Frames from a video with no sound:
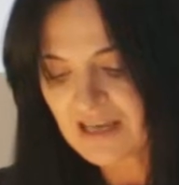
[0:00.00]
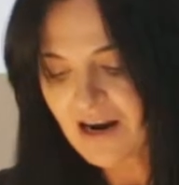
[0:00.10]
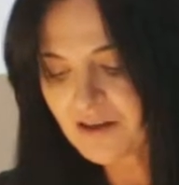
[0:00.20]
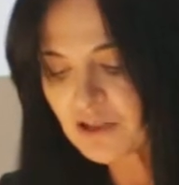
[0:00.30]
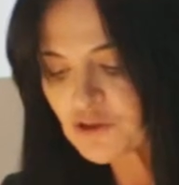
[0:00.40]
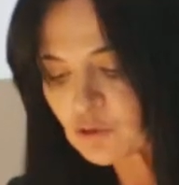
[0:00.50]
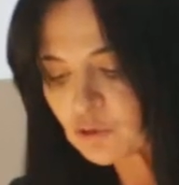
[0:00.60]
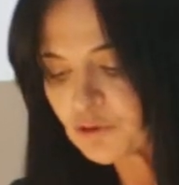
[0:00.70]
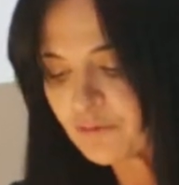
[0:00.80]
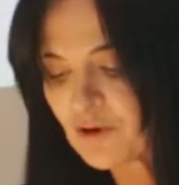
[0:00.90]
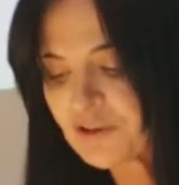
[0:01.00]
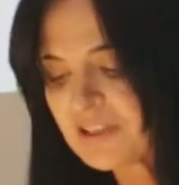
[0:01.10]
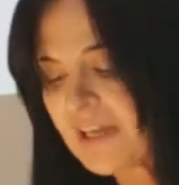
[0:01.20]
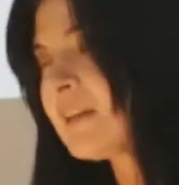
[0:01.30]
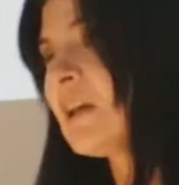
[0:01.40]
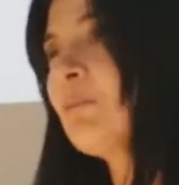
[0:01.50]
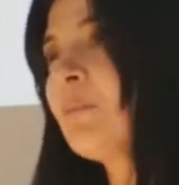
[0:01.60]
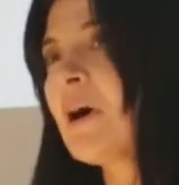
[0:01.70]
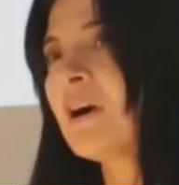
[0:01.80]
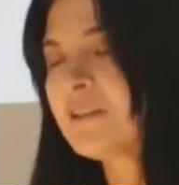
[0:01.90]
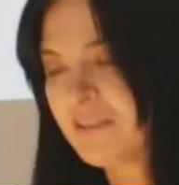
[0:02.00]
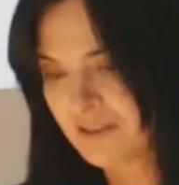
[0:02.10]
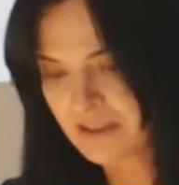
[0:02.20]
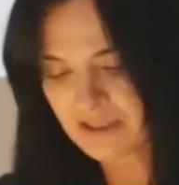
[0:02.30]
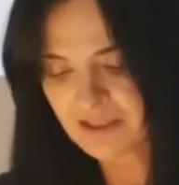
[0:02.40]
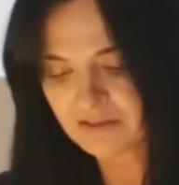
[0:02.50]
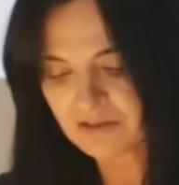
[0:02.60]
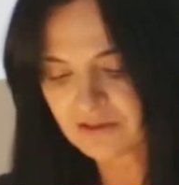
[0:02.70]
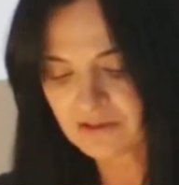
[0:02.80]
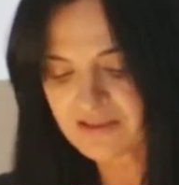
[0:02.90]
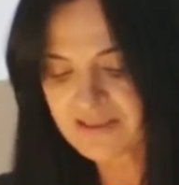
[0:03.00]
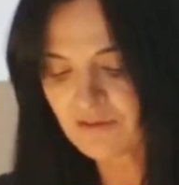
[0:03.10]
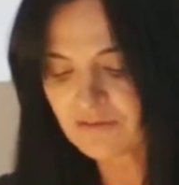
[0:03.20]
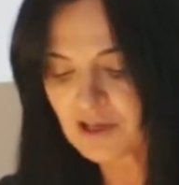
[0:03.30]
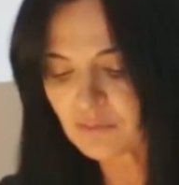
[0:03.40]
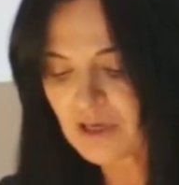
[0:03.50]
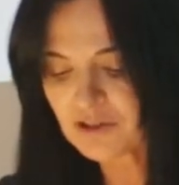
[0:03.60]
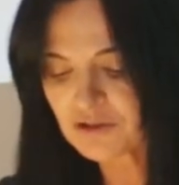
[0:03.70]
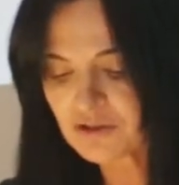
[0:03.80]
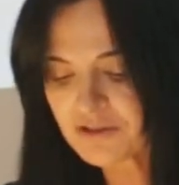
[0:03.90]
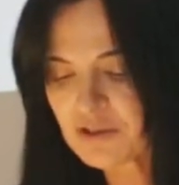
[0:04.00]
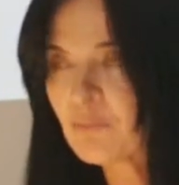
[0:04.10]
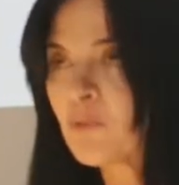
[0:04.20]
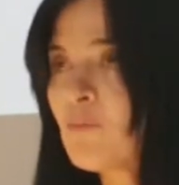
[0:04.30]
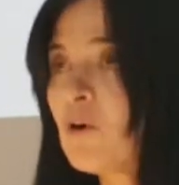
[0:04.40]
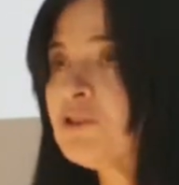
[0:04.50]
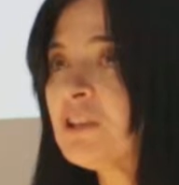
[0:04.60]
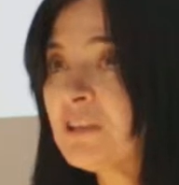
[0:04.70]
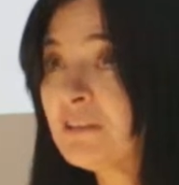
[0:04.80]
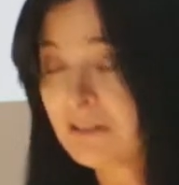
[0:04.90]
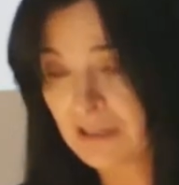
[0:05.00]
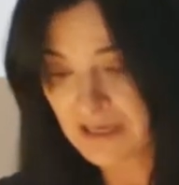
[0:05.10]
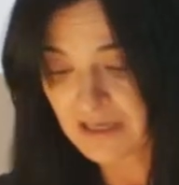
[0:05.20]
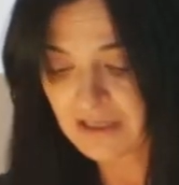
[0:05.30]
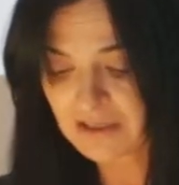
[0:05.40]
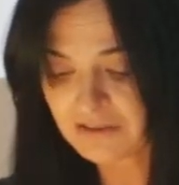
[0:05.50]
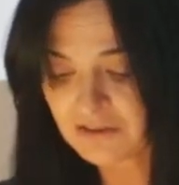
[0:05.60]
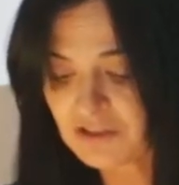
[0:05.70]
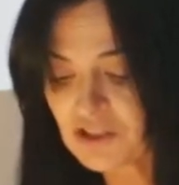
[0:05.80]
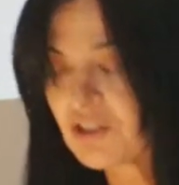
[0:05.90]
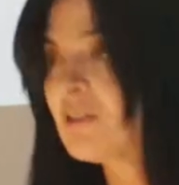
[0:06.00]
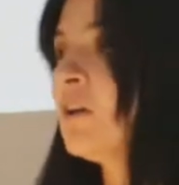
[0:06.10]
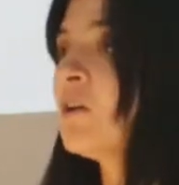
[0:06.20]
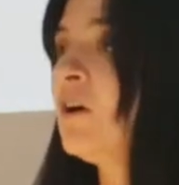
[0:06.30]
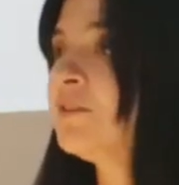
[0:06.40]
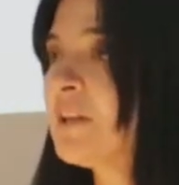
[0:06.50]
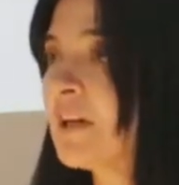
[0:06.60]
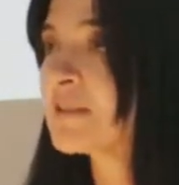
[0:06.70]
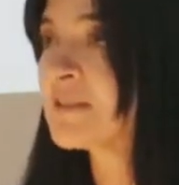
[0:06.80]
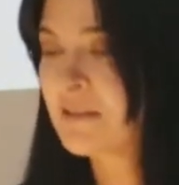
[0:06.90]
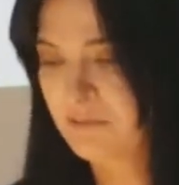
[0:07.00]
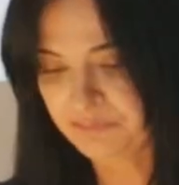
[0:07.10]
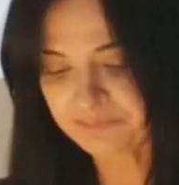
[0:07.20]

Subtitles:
are excluded for taking part in the safeguard measures promoted in the digital context.